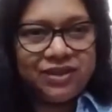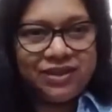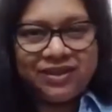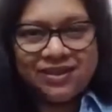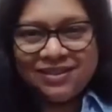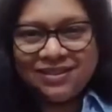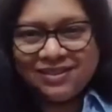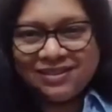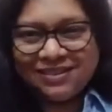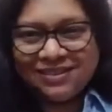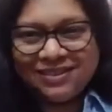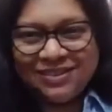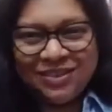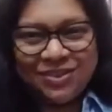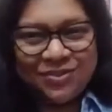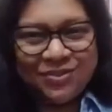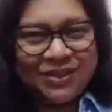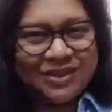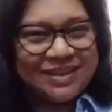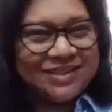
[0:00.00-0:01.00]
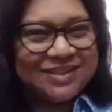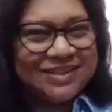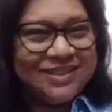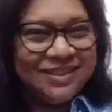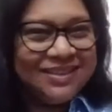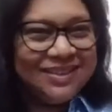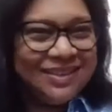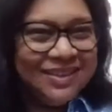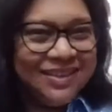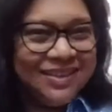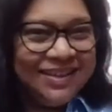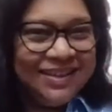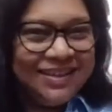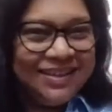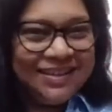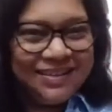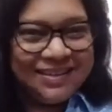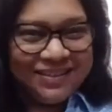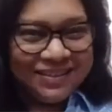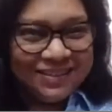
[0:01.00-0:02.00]
that answers your question.
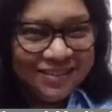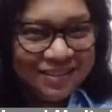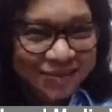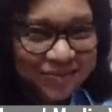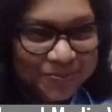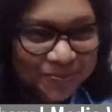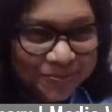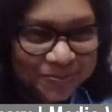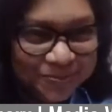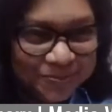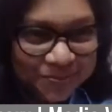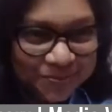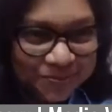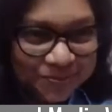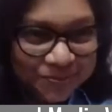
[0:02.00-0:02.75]
Um,